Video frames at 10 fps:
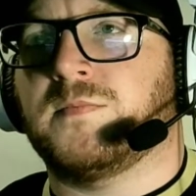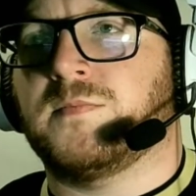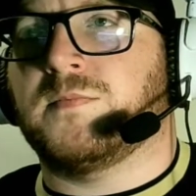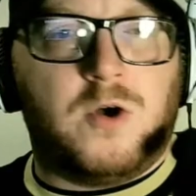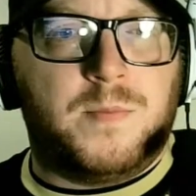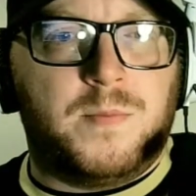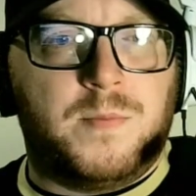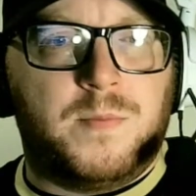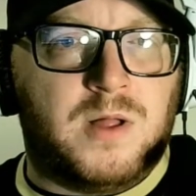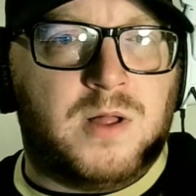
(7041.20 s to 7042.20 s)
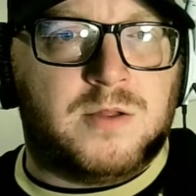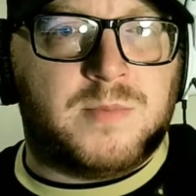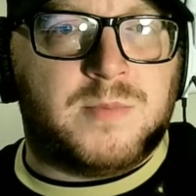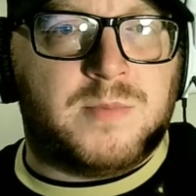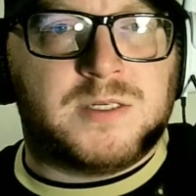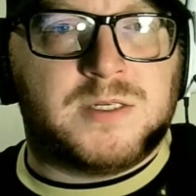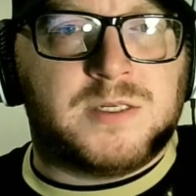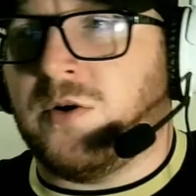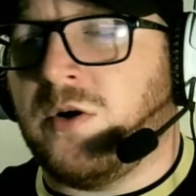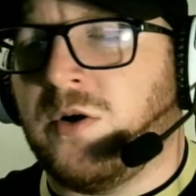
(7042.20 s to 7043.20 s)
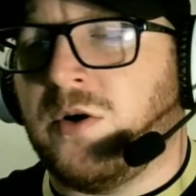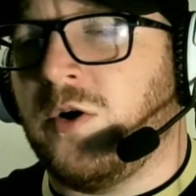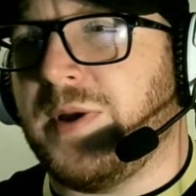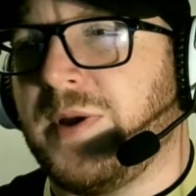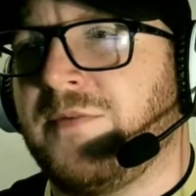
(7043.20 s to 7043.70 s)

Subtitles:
Gil Marzinio. Hope everything is well with